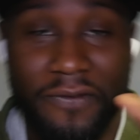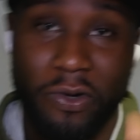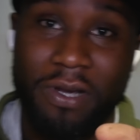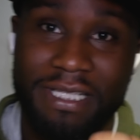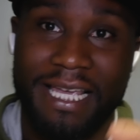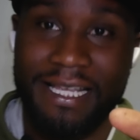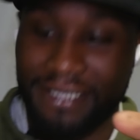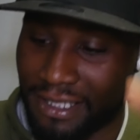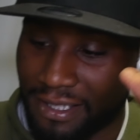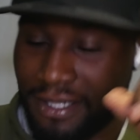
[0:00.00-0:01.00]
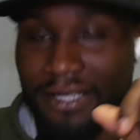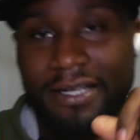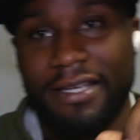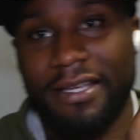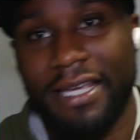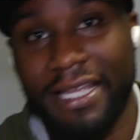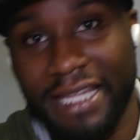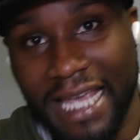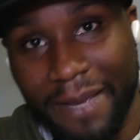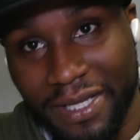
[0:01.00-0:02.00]
noise canceling in
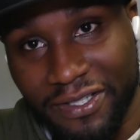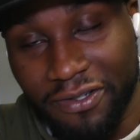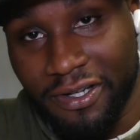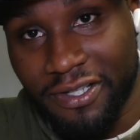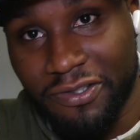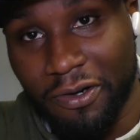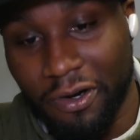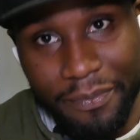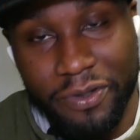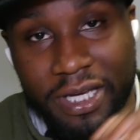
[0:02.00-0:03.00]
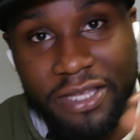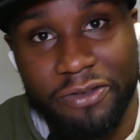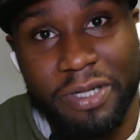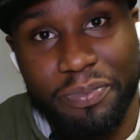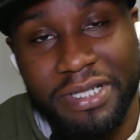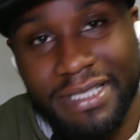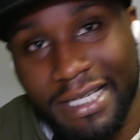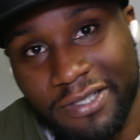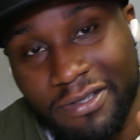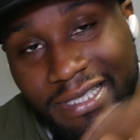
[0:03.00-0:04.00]
the app that you can control. You get 3 presets you can